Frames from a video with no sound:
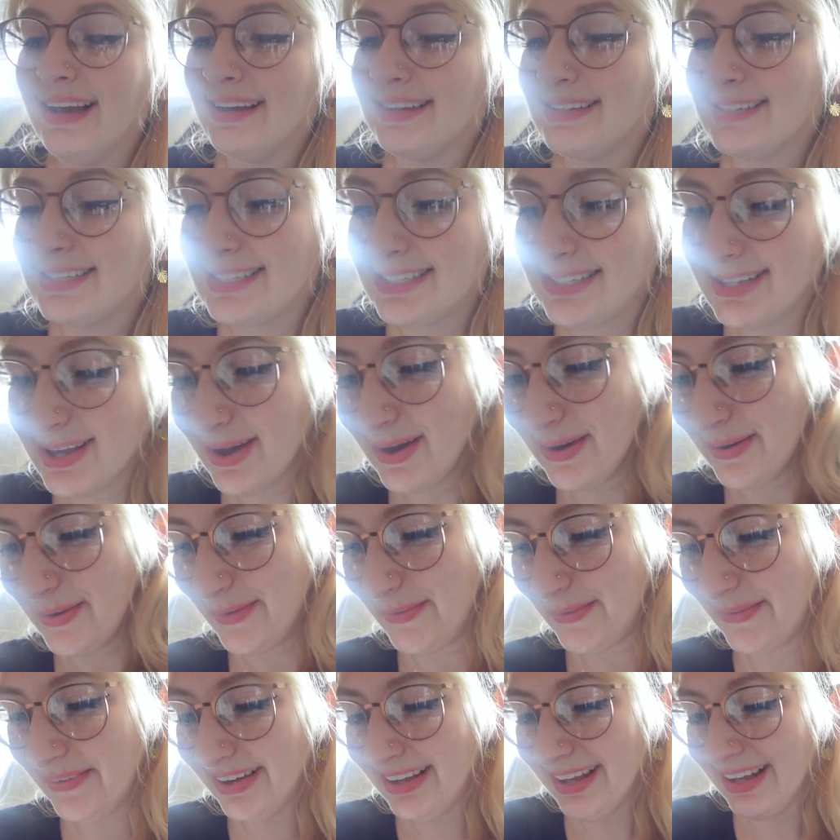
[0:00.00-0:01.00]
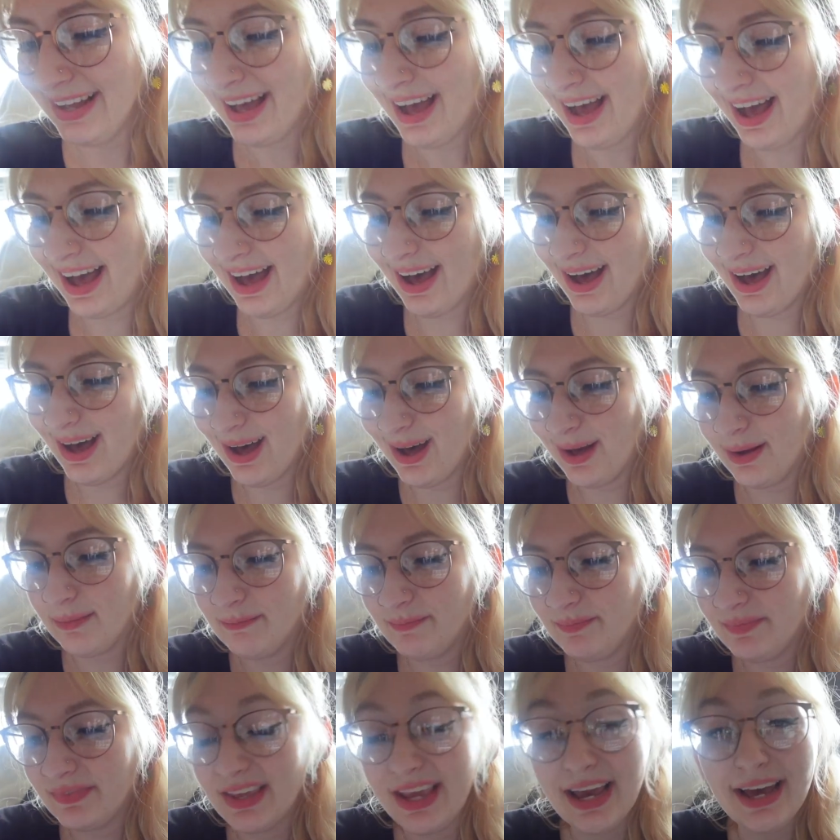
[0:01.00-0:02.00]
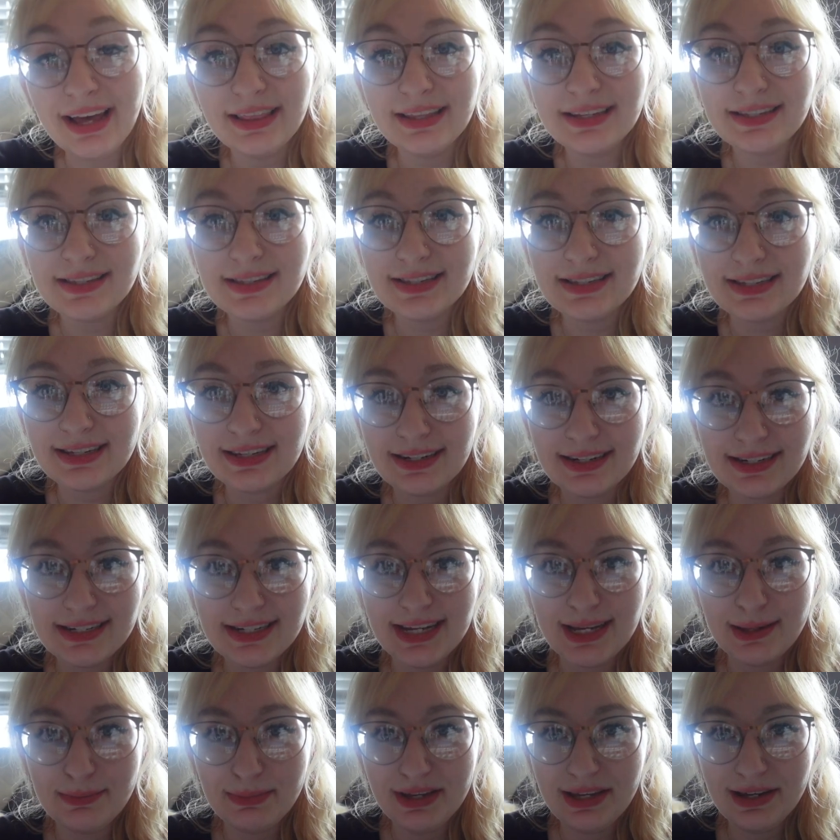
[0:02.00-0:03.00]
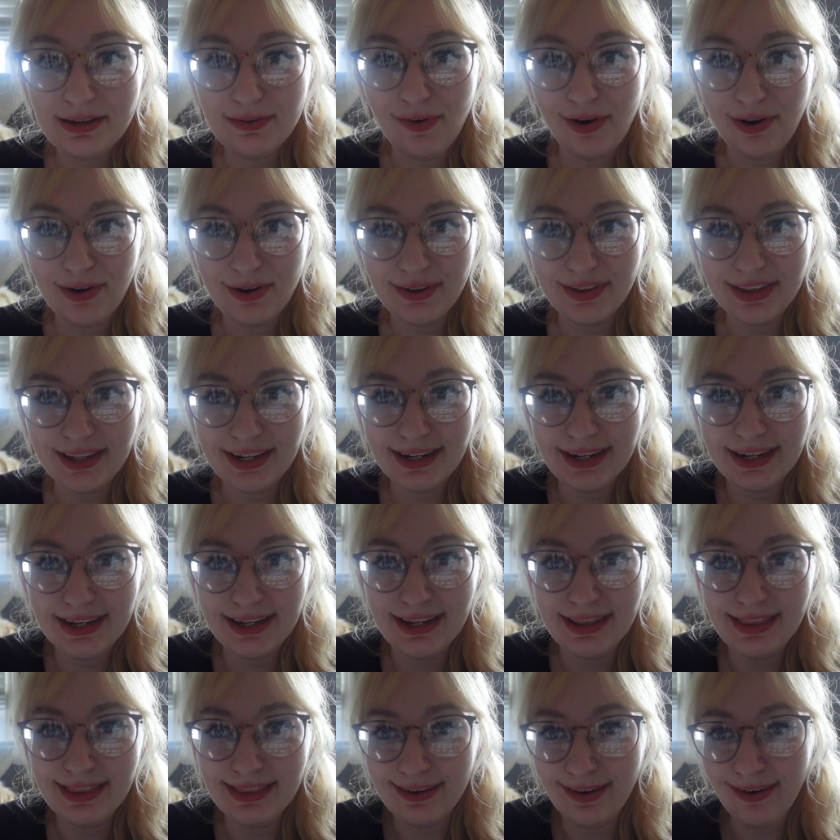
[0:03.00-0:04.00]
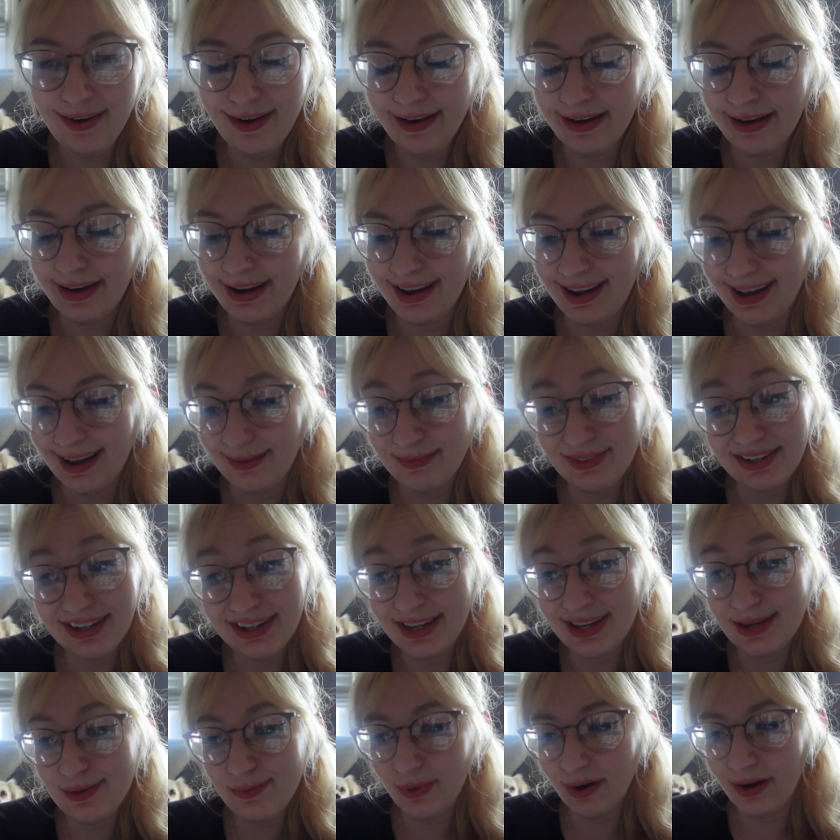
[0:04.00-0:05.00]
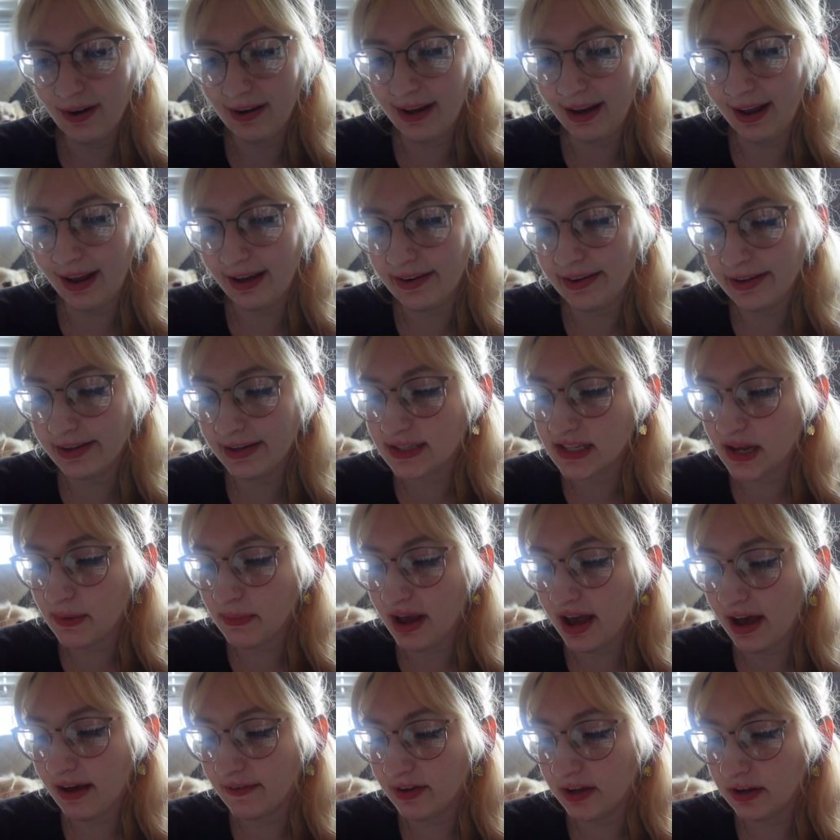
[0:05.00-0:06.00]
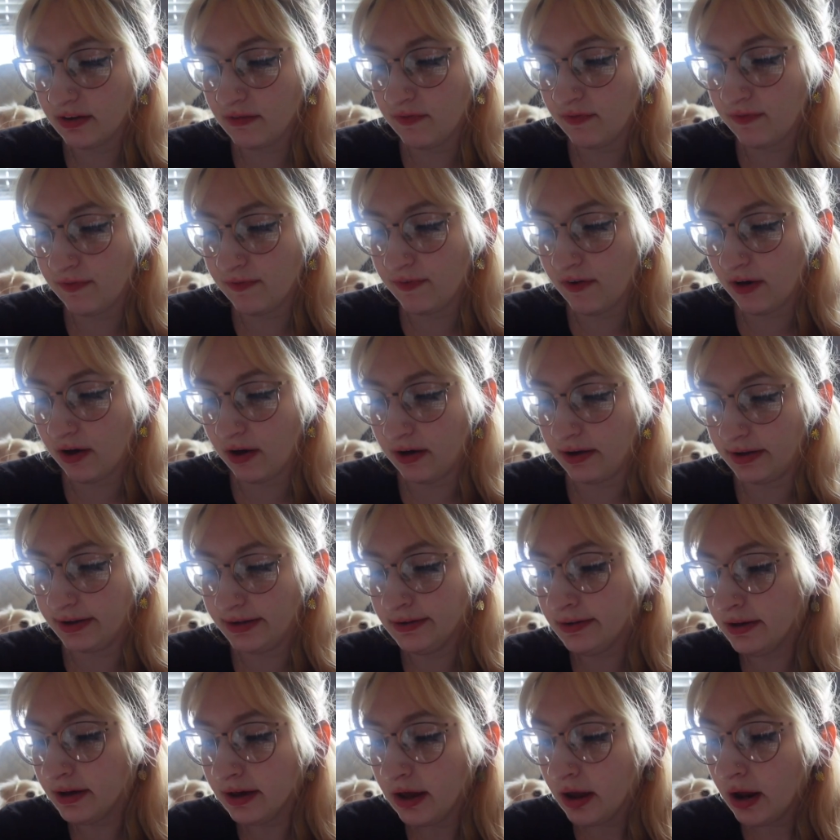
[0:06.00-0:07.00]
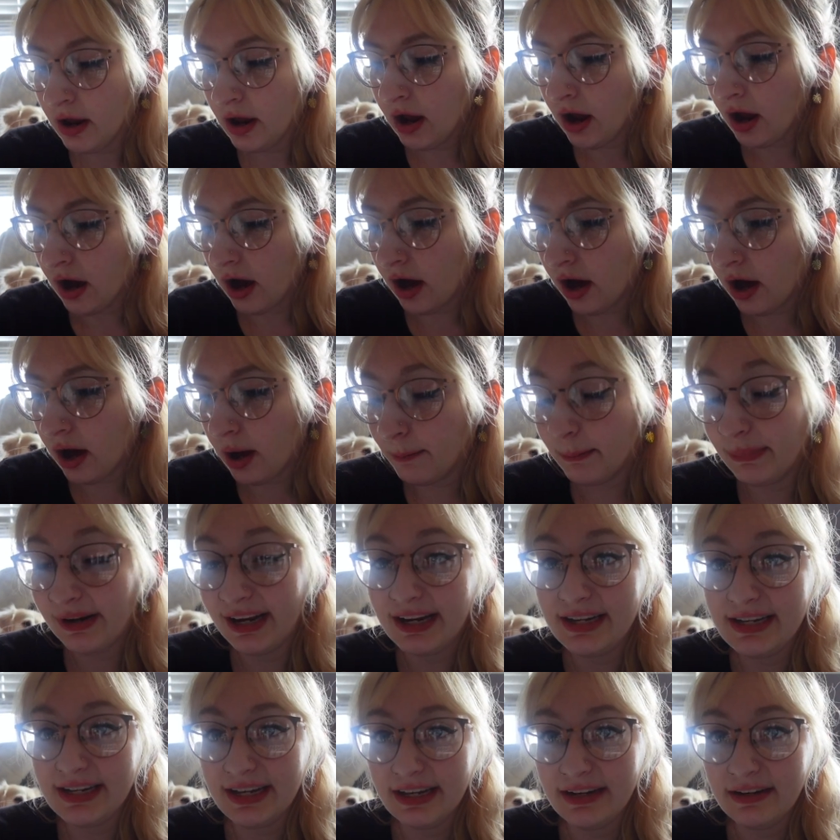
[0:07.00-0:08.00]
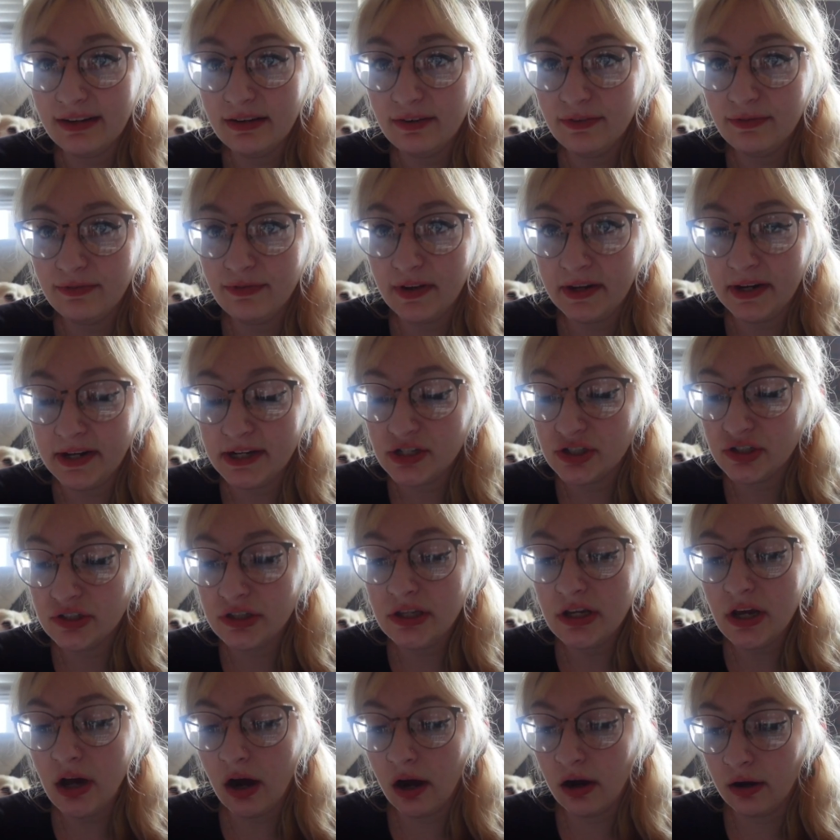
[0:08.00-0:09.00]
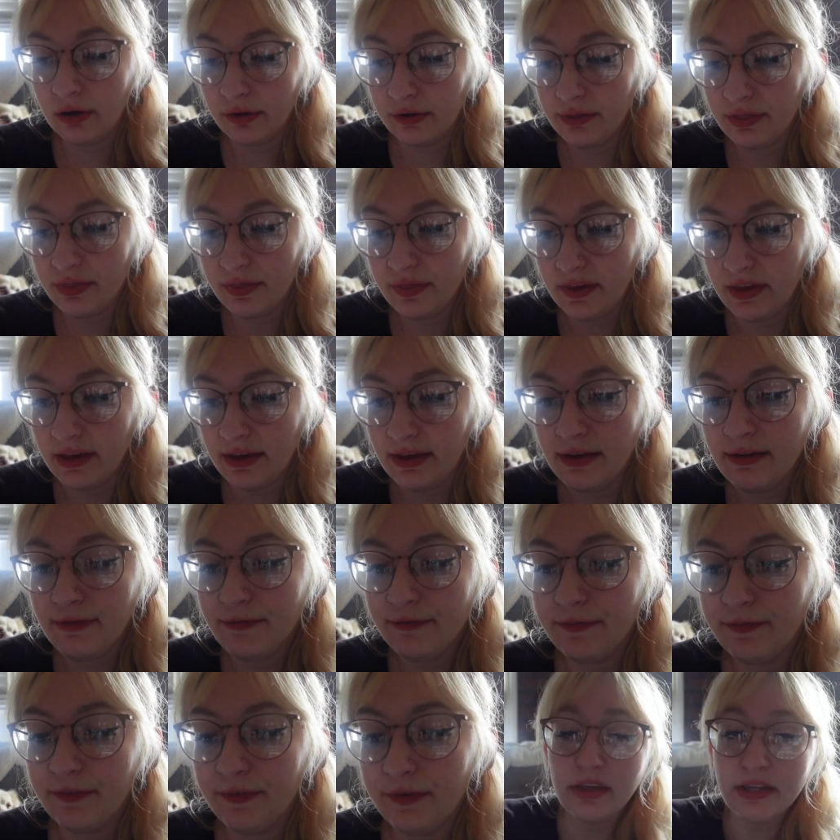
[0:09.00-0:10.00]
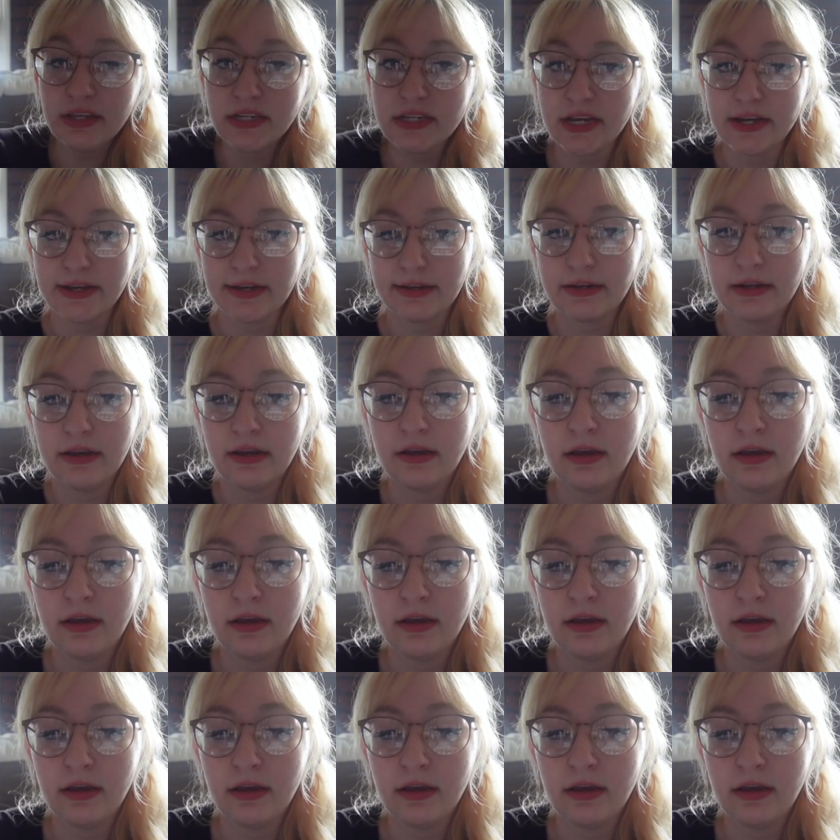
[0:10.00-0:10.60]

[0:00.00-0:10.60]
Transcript: So um, yeah, this is gonna take me longer than I thought. I'm gonna keep working on it because I'm having fun. Um, but I did finish The Art Thief. I liked it.